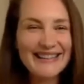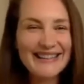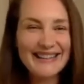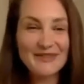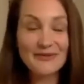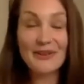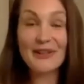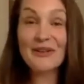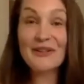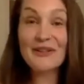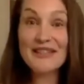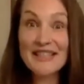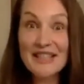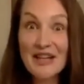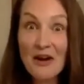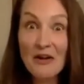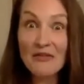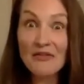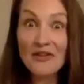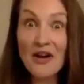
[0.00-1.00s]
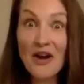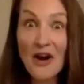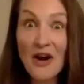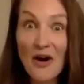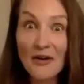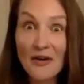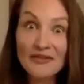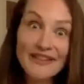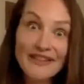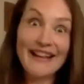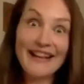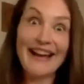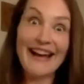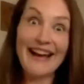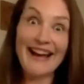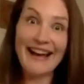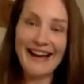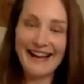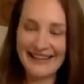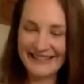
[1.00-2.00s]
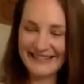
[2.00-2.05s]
frequency of love. Ta-da!